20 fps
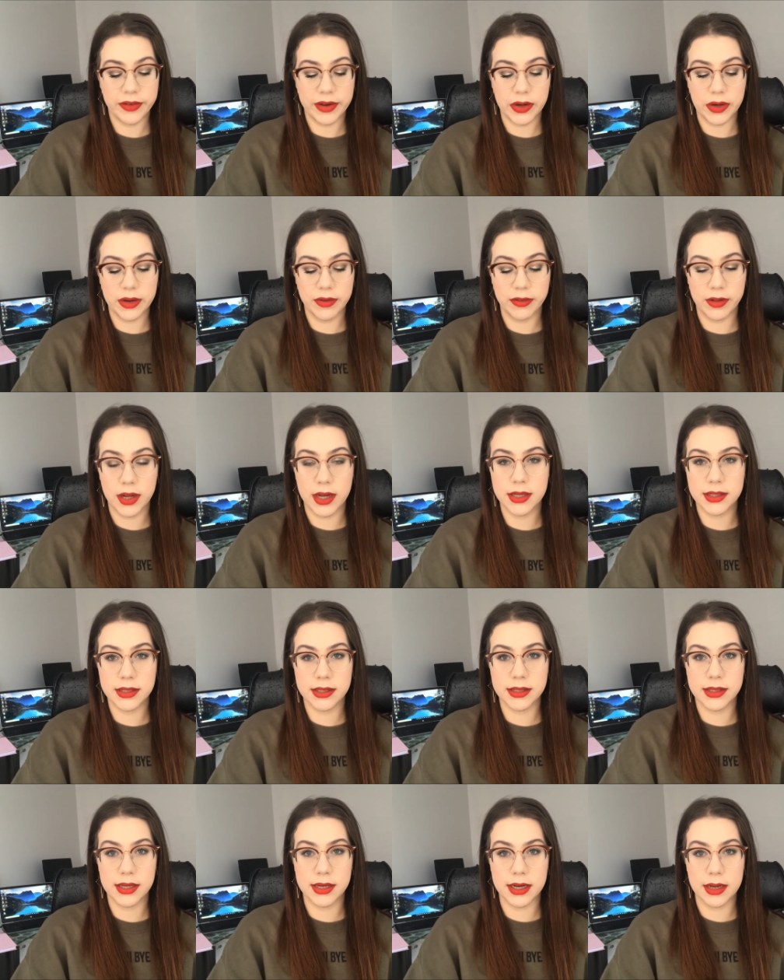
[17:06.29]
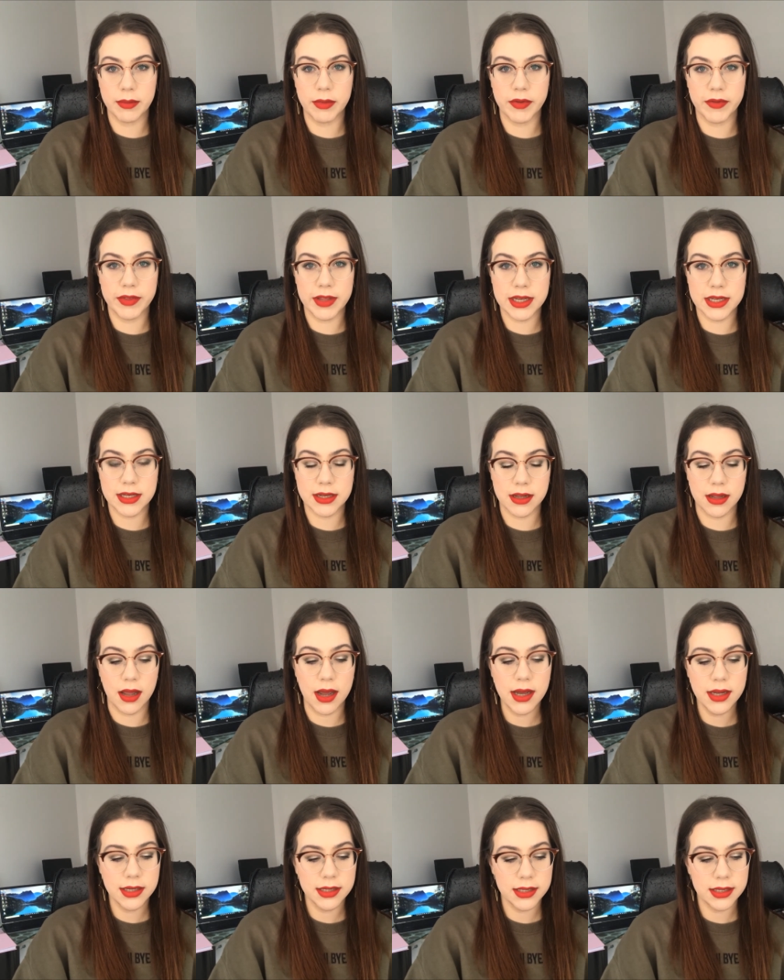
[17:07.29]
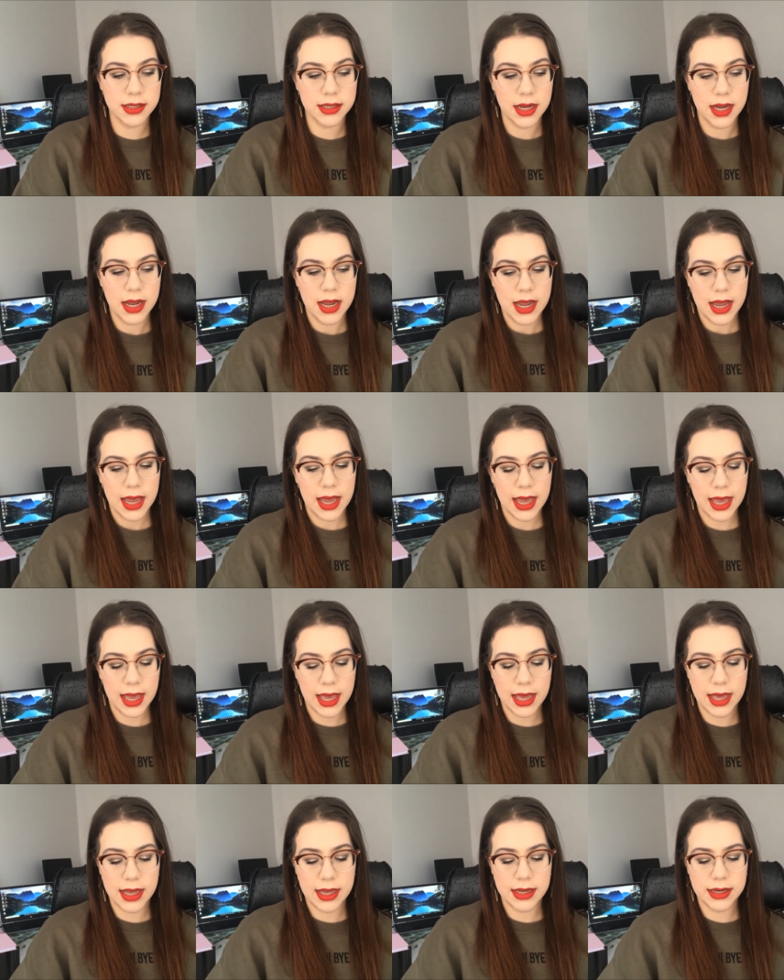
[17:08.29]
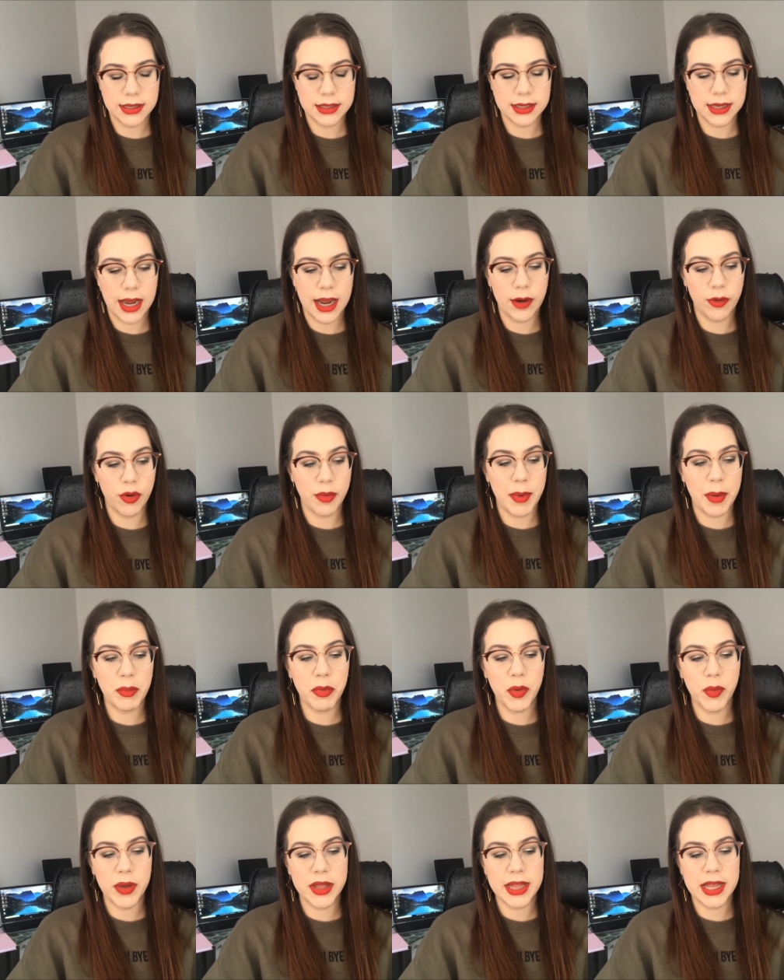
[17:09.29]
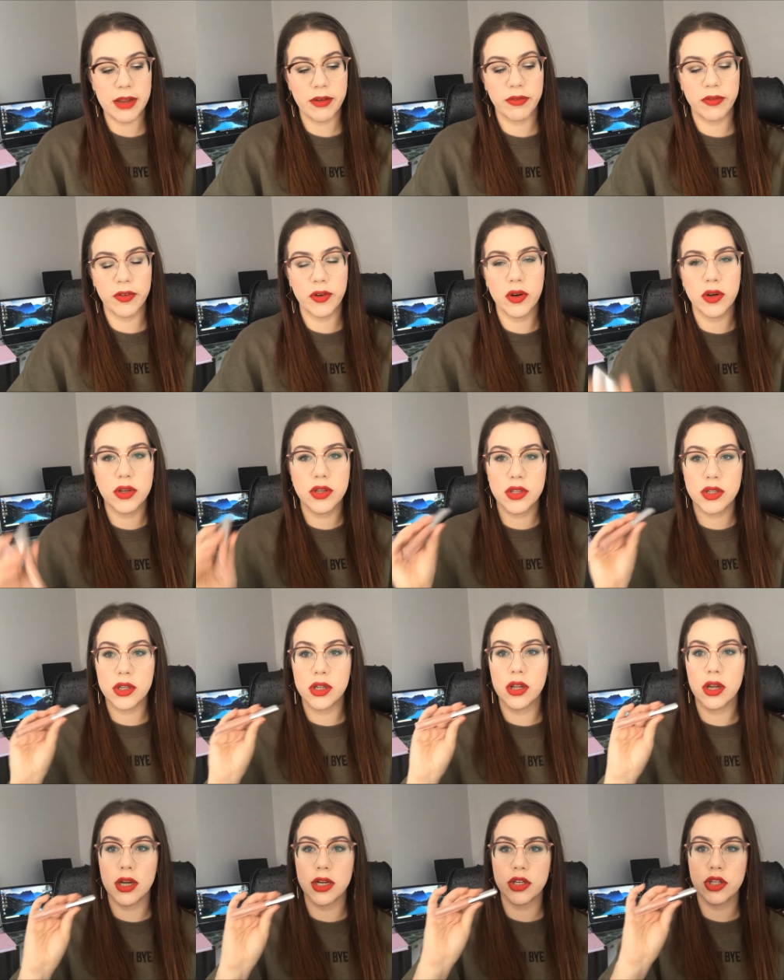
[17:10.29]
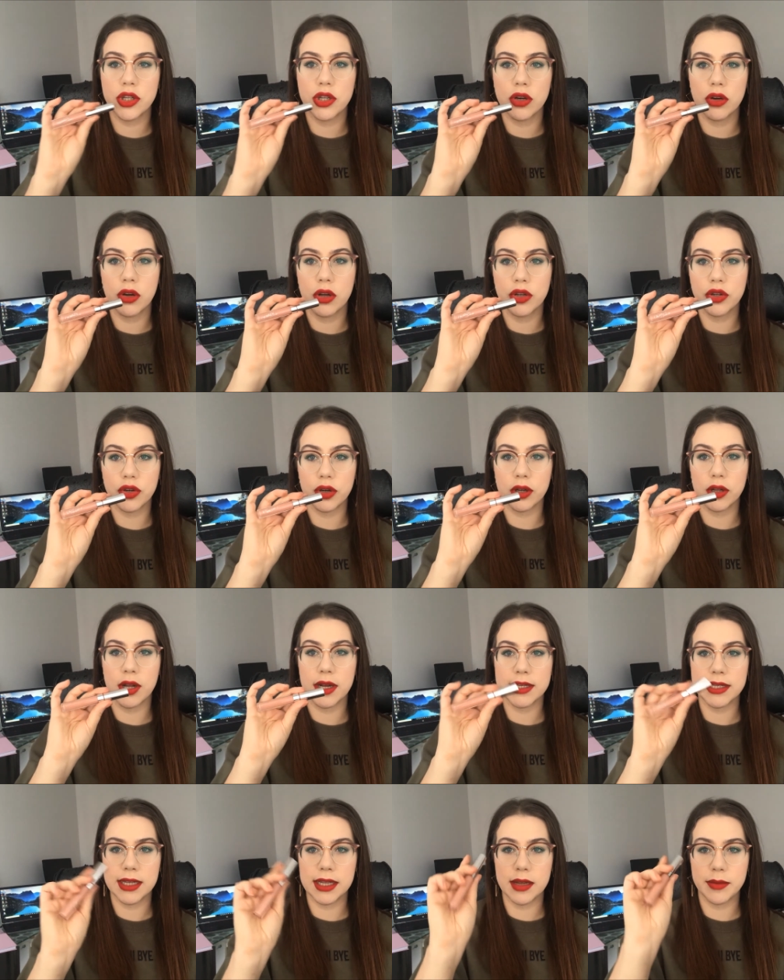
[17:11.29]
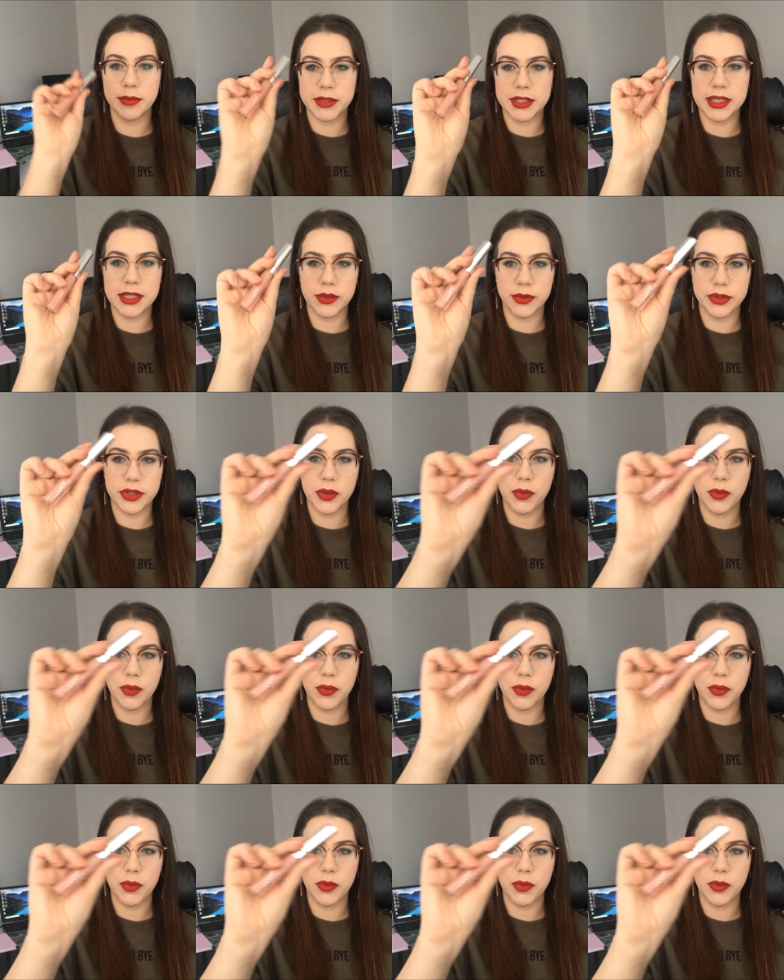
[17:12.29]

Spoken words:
Fairy Floss is the name of this gloss. And I remember when they first launched their ultra glossy lips, this